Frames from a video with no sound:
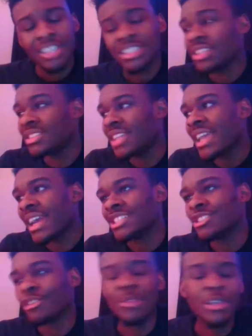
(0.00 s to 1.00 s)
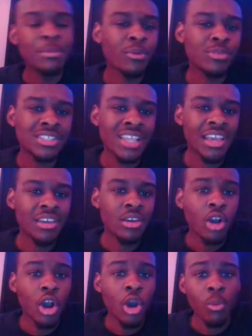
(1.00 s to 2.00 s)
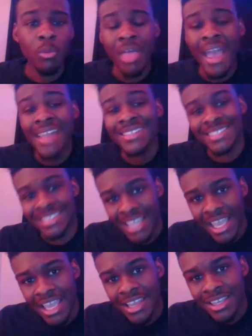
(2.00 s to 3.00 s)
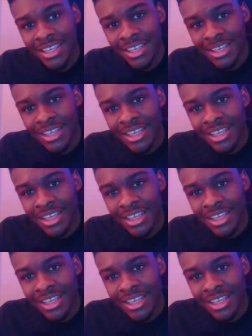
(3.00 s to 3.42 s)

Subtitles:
Today, I saw people say, oh, that's gay,